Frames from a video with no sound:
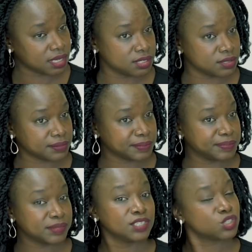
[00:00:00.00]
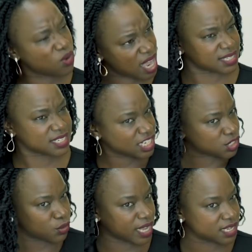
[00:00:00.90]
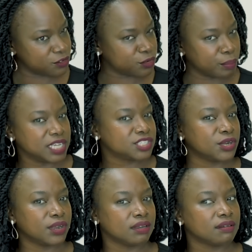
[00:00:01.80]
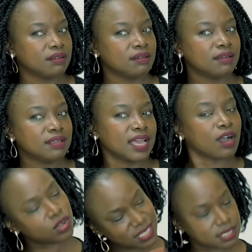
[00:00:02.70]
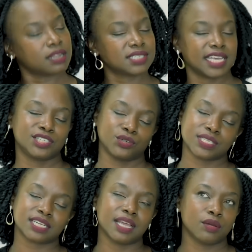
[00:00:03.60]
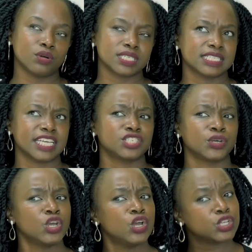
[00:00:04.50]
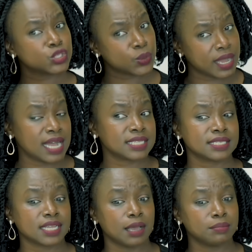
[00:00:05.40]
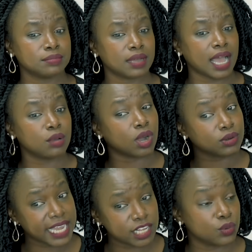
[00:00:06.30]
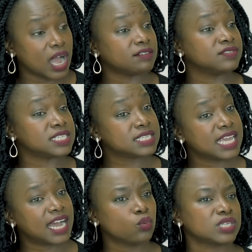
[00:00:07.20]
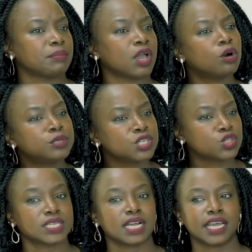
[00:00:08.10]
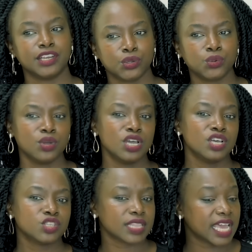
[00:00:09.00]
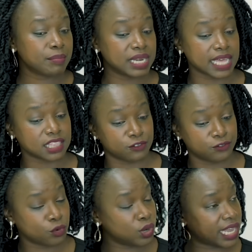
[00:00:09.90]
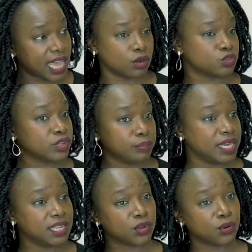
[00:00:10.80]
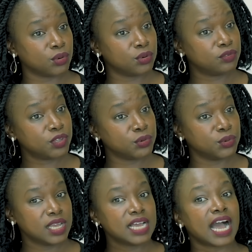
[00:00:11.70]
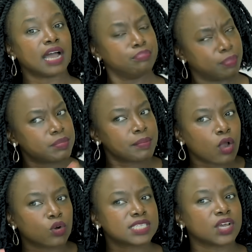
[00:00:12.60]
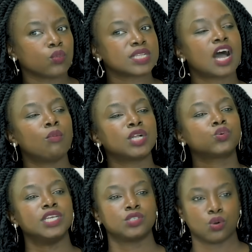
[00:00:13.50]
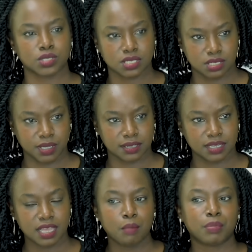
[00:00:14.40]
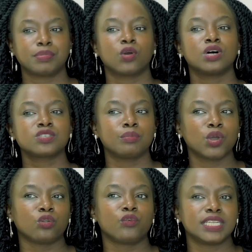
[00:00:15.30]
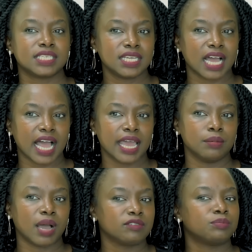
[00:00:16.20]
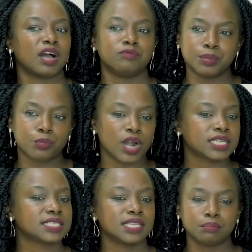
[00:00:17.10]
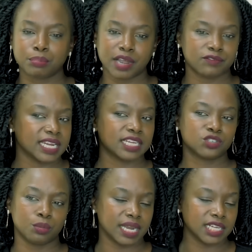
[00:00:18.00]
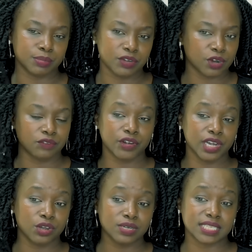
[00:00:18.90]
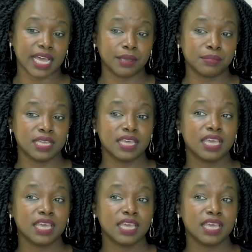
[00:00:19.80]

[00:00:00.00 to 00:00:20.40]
surgeon. Mm. To us, just to get information. Consultation. Yeah, consultation, exactly, mm. consultation. So I asked, um, I, I would like to have this done. What are my options? What can I do? So they gave me like the full layout, real medical view. And but me, my concern was how much will it cost me? Yeah. But because for me already, I, I've, I've been practicing financial management for a very long time. Mm.